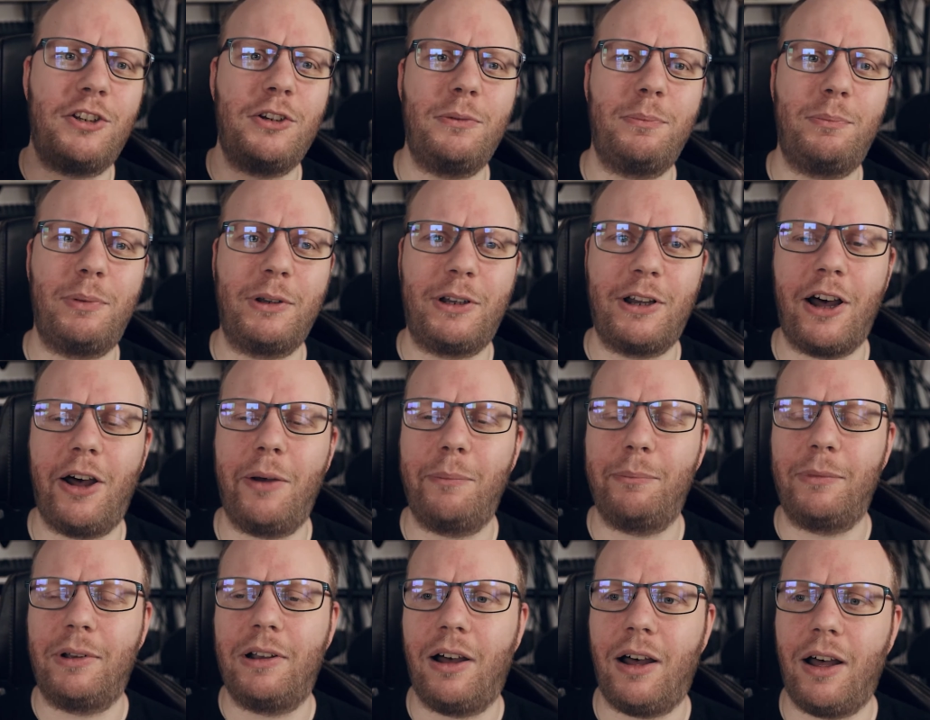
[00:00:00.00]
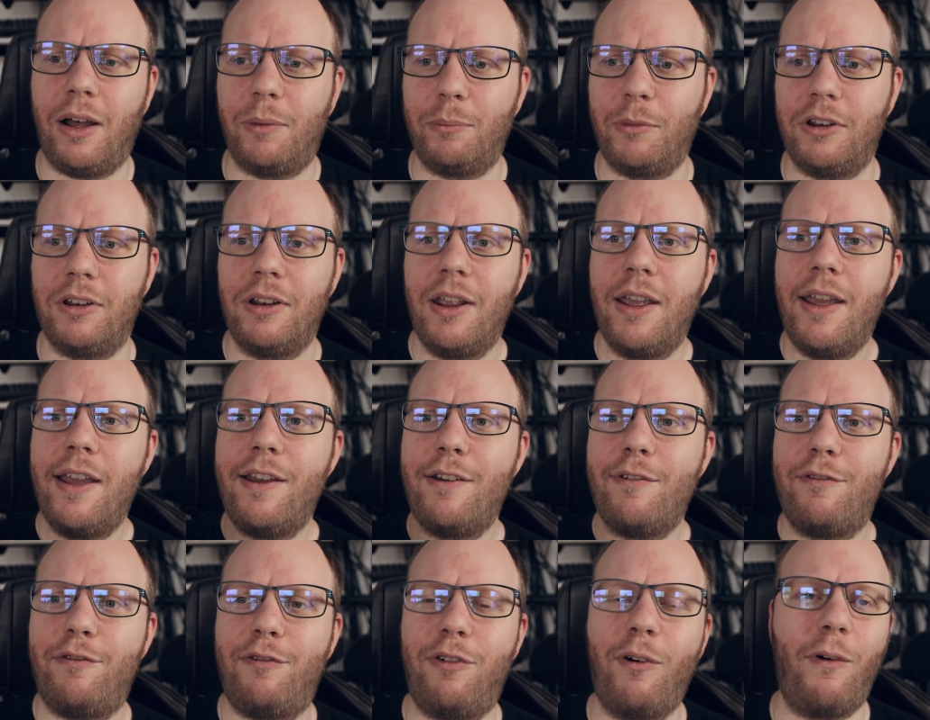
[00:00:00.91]
to become common
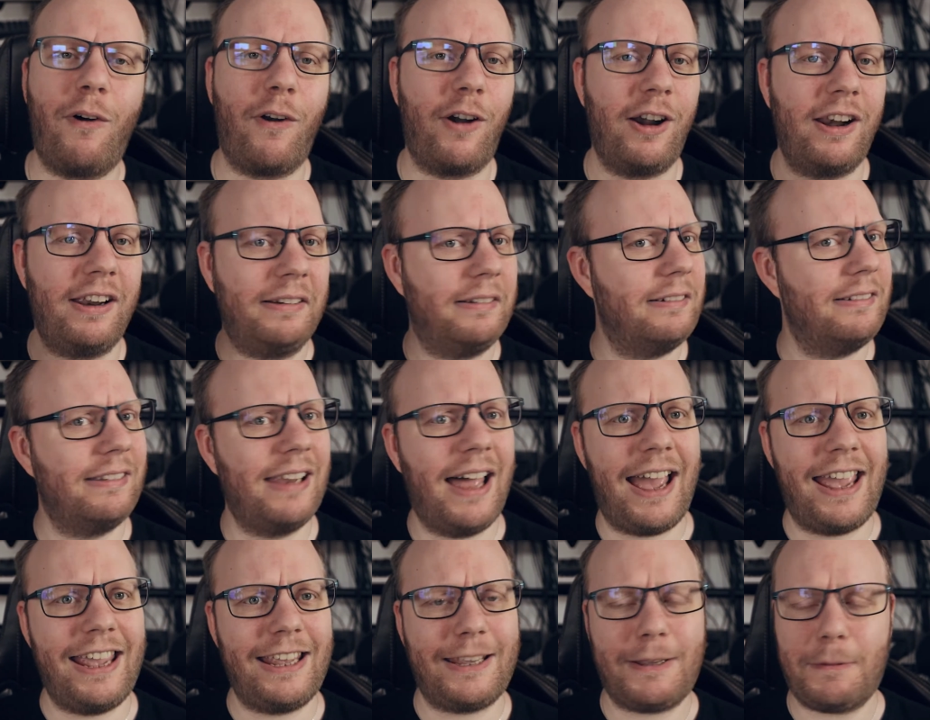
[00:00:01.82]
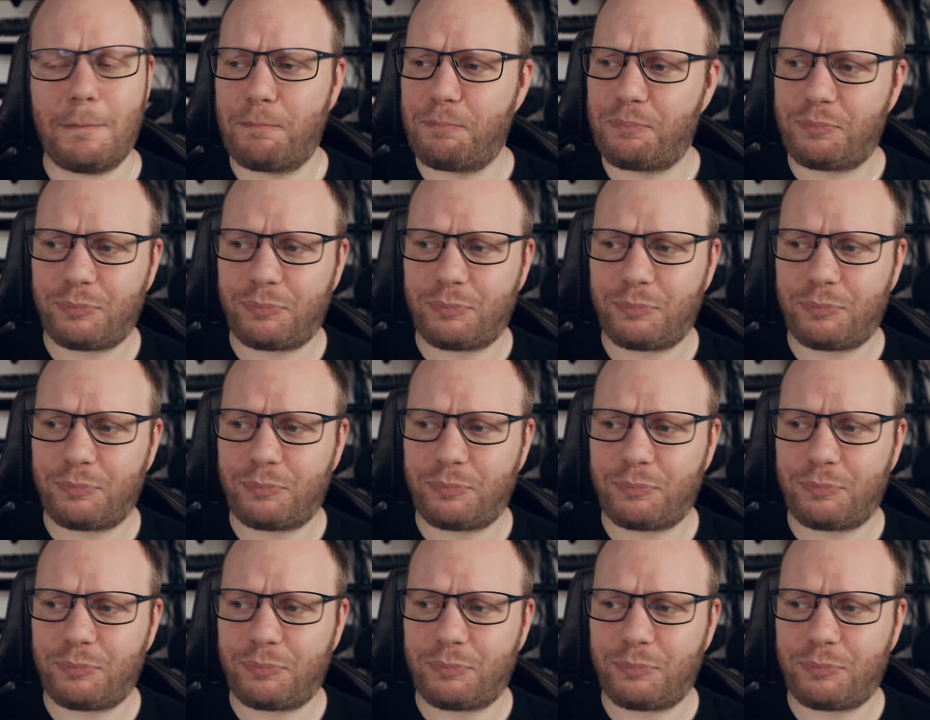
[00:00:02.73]
for like